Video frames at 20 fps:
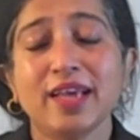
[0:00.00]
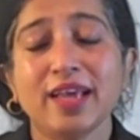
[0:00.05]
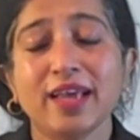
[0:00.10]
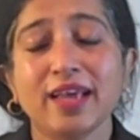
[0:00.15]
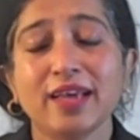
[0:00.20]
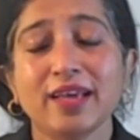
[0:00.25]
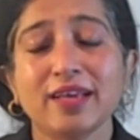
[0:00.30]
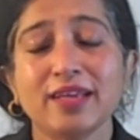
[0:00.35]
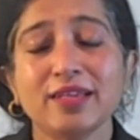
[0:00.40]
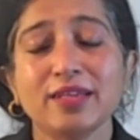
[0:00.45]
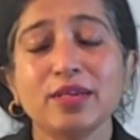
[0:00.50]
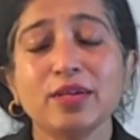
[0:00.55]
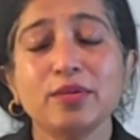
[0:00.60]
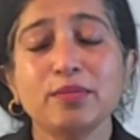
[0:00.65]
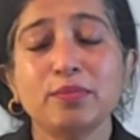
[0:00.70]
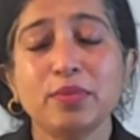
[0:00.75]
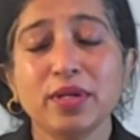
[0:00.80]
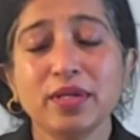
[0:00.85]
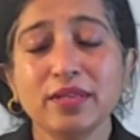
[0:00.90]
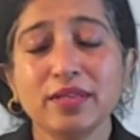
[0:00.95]
And
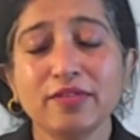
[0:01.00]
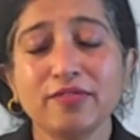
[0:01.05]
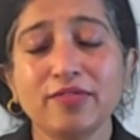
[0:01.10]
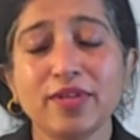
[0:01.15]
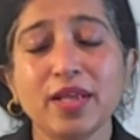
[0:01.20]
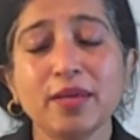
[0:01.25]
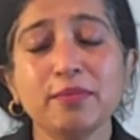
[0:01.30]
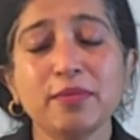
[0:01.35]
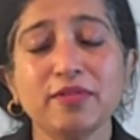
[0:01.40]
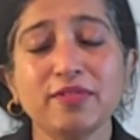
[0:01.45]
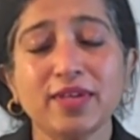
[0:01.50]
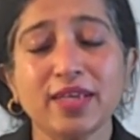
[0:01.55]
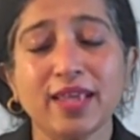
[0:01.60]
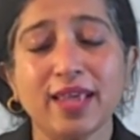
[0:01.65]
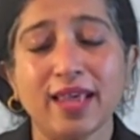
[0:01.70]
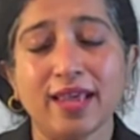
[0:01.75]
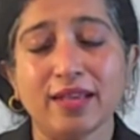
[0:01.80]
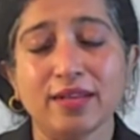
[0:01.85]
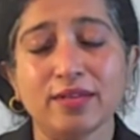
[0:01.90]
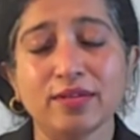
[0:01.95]
bring the flame of the
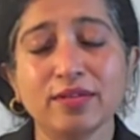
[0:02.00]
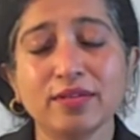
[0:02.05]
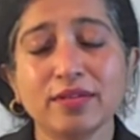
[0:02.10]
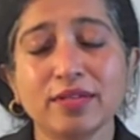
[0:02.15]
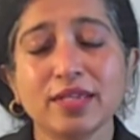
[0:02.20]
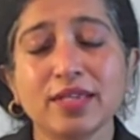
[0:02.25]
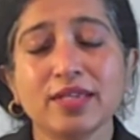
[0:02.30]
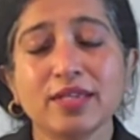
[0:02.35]
candle